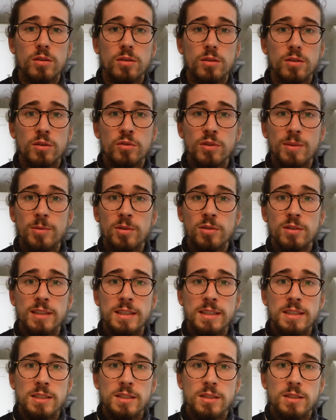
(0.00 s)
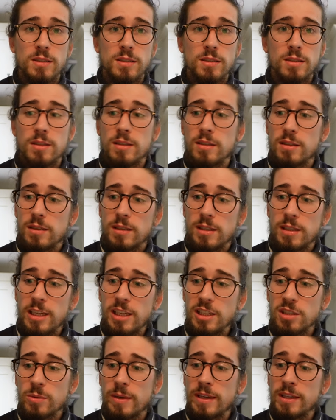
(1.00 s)
the grip on these, it
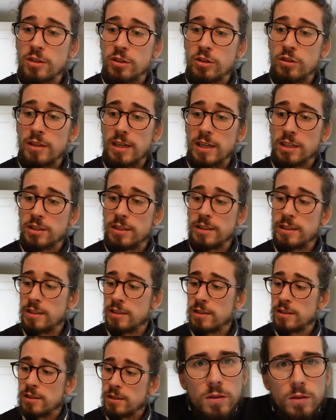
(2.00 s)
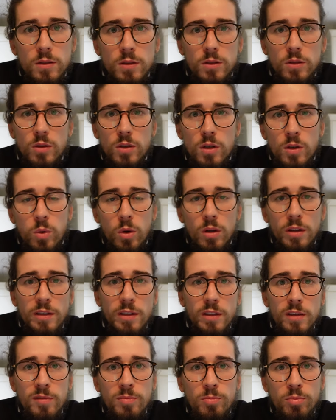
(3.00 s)
is quite good actually. So
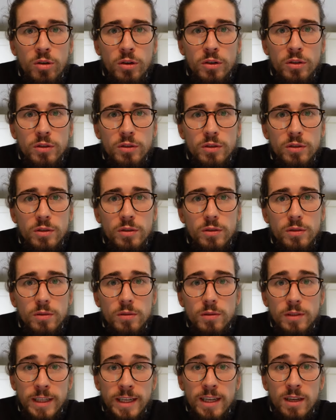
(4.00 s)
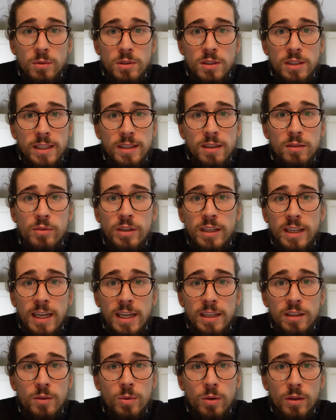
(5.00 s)
quality of product, yeah, I would say they're really
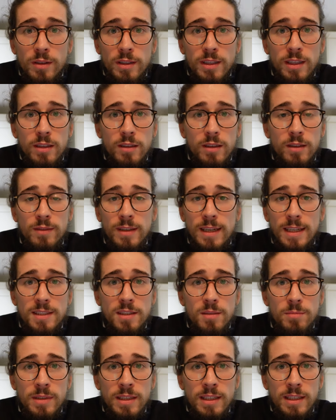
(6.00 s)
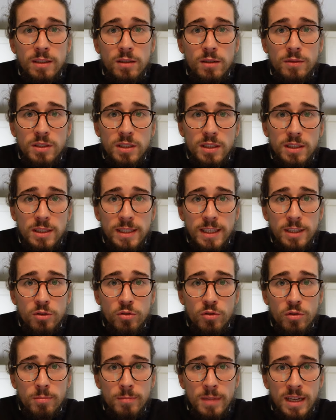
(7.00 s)
high quality. They've lasted me obviously
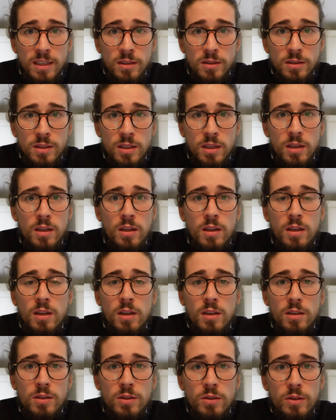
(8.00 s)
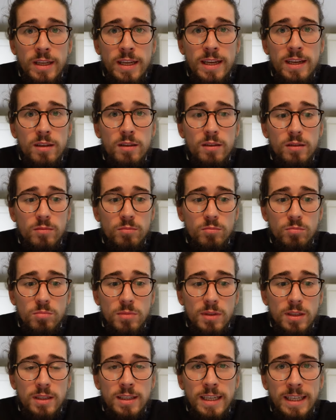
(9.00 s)
600 miles, so yeah.
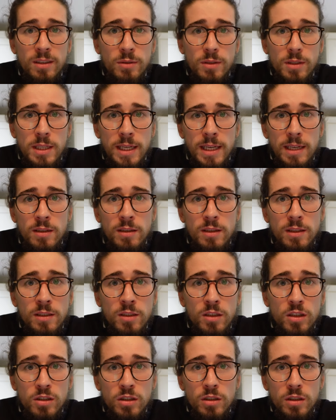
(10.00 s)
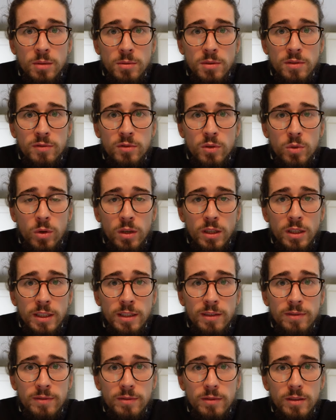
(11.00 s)
9 out of 10 in terms of
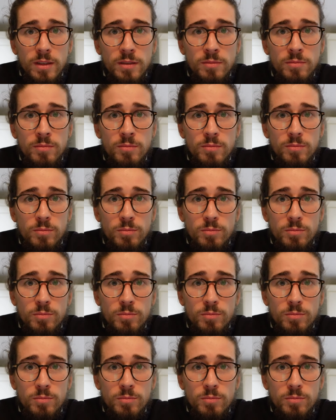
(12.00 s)
quality and